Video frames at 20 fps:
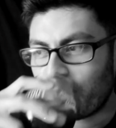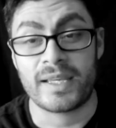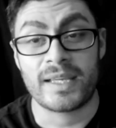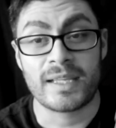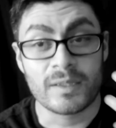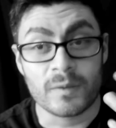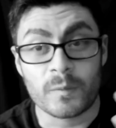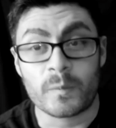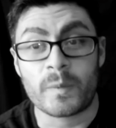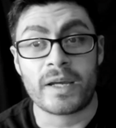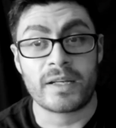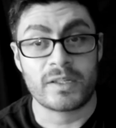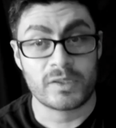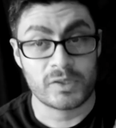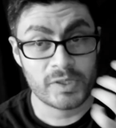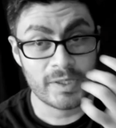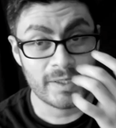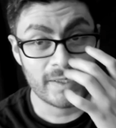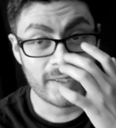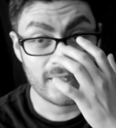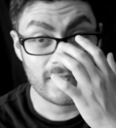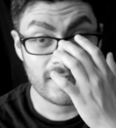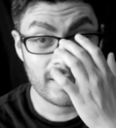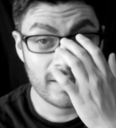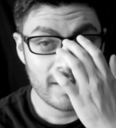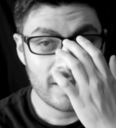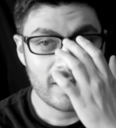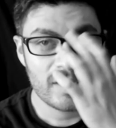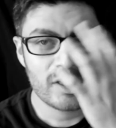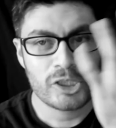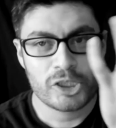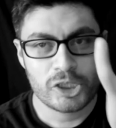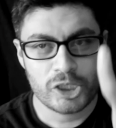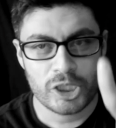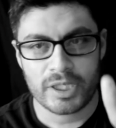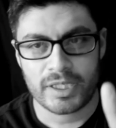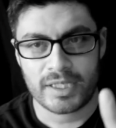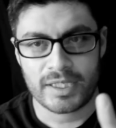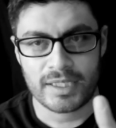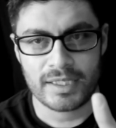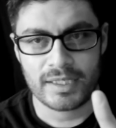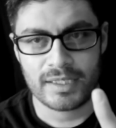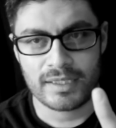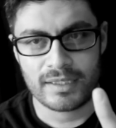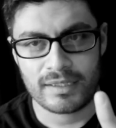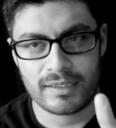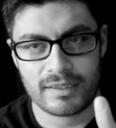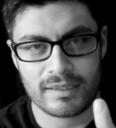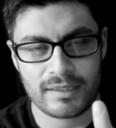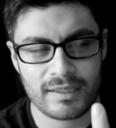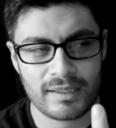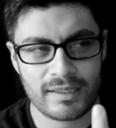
And the Bride of Chucky. Chucky